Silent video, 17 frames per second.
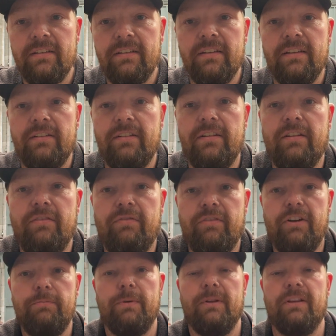It's a
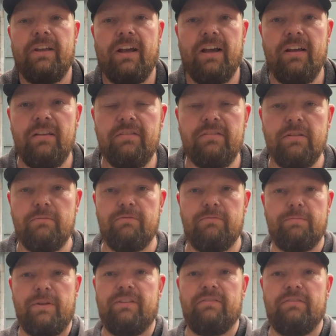fresh built car. It's
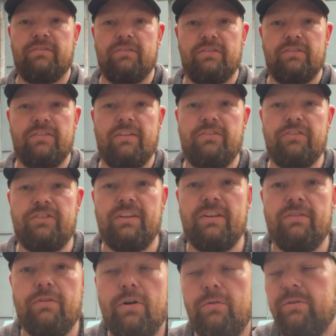never seen
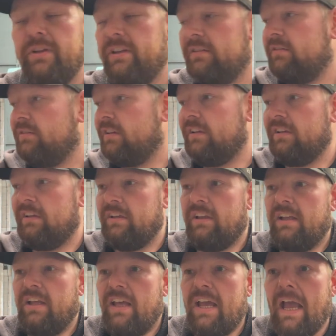the road in,
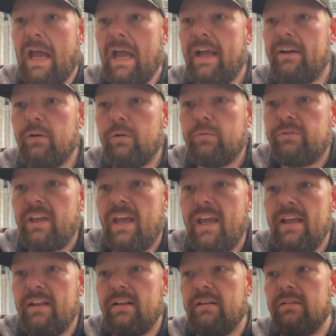I know
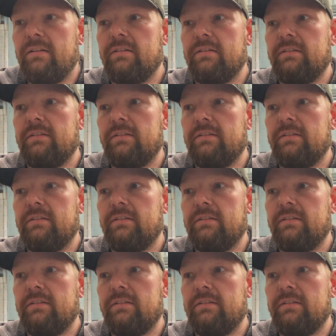Dale